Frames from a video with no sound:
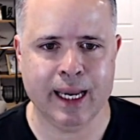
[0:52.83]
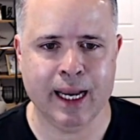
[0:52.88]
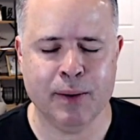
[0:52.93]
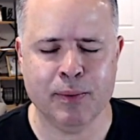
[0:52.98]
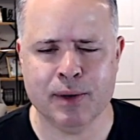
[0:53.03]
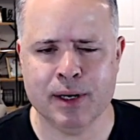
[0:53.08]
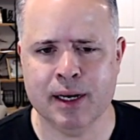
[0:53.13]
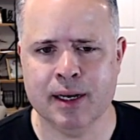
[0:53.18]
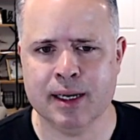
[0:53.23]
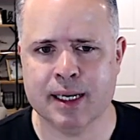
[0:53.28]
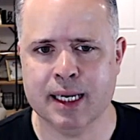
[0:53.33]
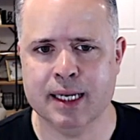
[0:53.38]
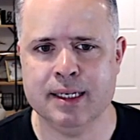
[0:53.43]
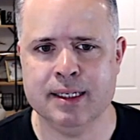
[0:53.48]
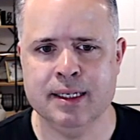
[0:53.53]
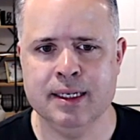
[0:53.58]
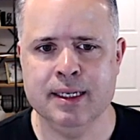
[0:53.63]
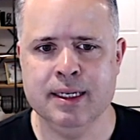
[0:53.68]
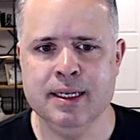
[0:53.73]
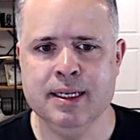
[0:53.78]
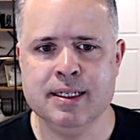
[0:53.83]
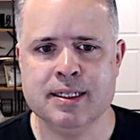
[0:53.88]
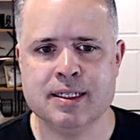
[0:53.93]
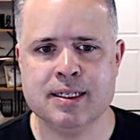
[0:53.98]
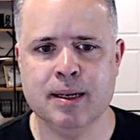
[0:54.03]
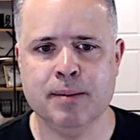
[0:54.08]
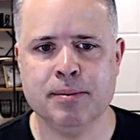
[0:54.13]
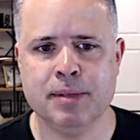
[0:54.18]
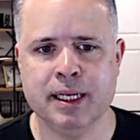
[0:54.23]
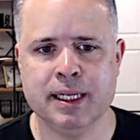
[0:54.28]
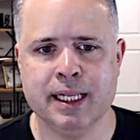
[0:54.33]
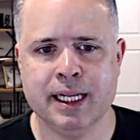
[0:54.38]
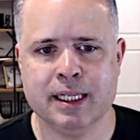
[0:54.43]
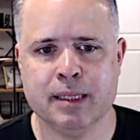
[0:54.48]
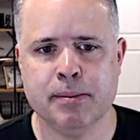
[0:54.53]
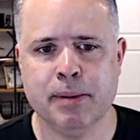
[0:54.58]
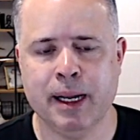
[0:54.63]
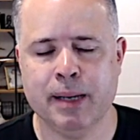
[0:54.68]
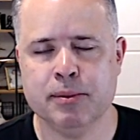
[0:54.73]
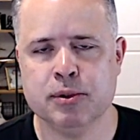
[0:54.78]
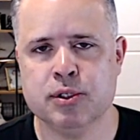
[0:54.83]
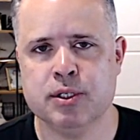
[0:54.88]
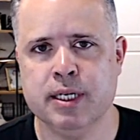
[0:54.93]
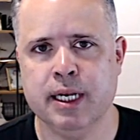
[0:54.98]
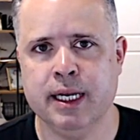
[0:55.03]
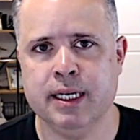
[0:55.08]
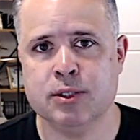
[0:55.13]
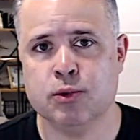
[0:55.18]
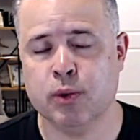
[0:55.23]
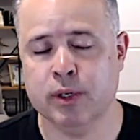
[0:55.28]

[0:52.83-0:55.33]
I want to look at something that the Bible says,